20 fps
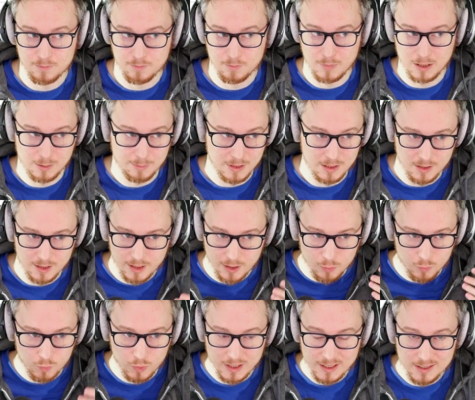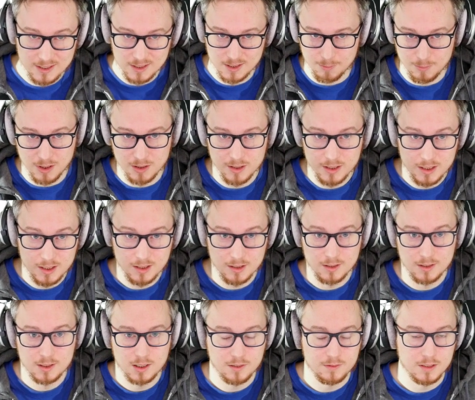maybe like write
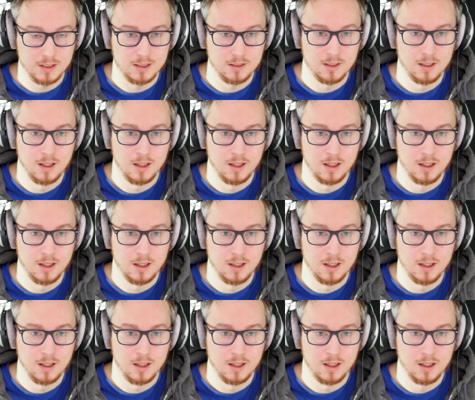simulations of it,